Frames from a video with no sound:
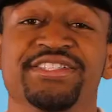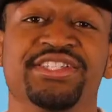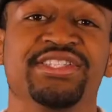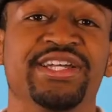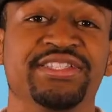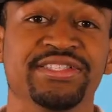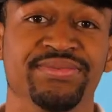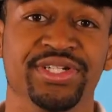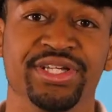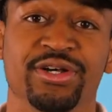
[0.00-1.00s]
Just like this
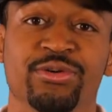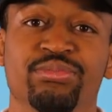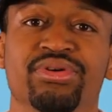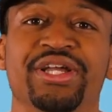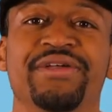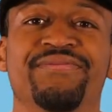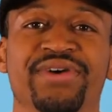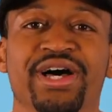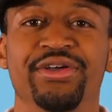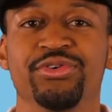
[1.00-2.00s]
video, bringing
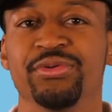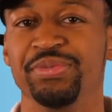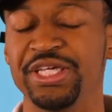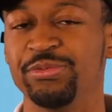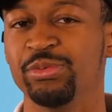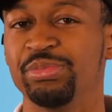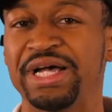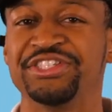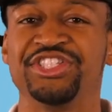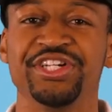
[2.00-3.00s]
value to people
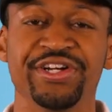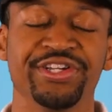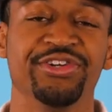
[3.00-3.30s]
by sharing